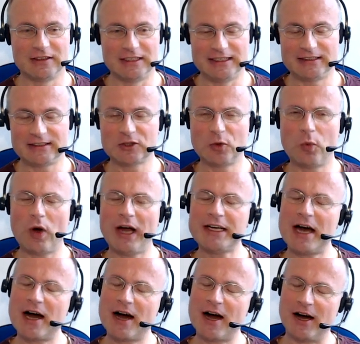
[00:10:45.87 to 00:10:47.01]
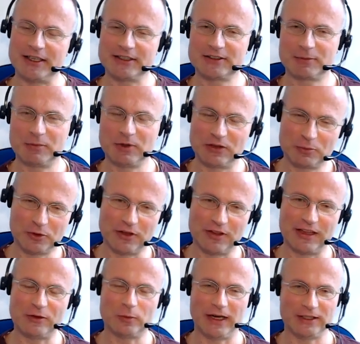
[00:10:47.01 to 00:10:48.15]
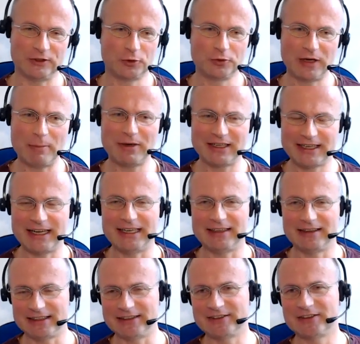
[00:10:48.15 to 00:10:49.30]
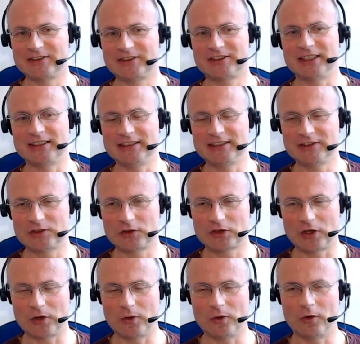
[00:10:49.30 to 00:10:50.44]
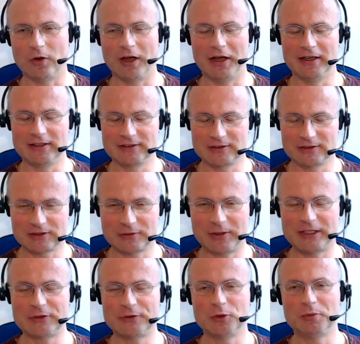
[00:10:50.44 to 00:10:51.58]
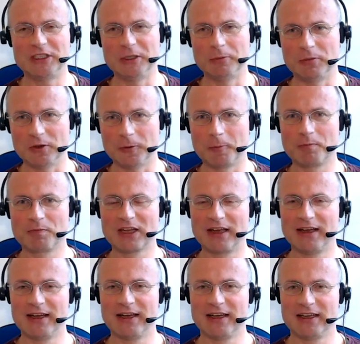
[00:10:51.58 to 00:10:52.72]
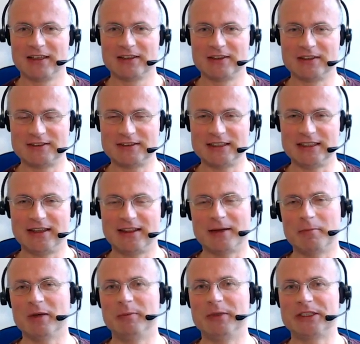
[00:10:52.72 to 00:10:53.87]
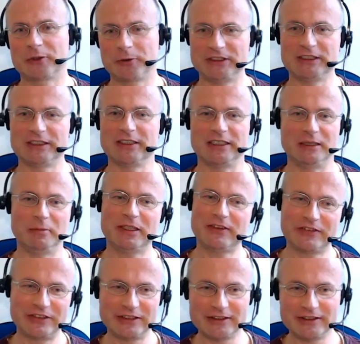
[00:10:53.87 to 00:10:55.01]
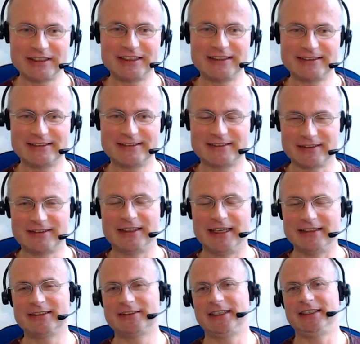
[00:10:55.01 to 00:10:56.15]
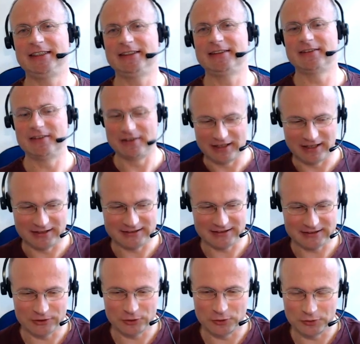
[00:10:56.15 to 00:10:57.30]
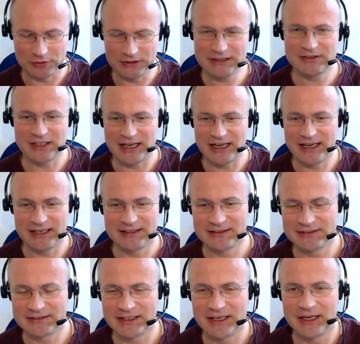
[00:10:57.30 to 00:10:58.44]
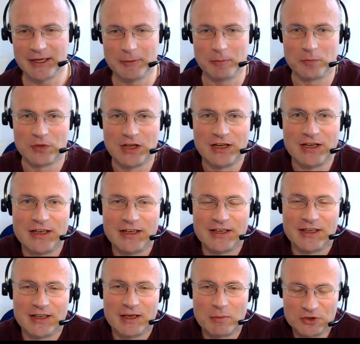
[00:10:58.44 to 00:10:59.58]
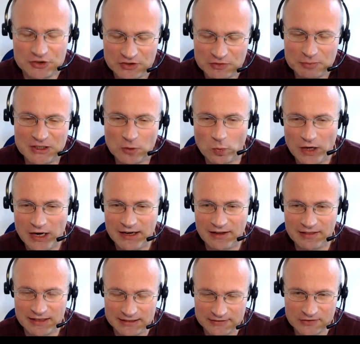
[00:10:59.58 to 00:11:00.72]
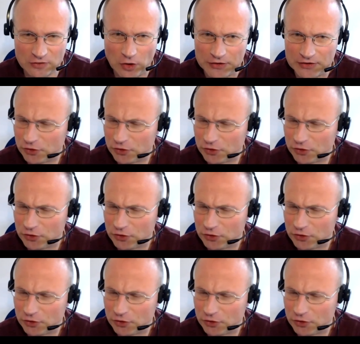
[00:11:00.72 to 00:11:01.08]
it's quite hard, let's put it that way, to replicate these studies. So quite a few people see them a bit critically, but still it's an entertaining article to read, and just be aware that it's not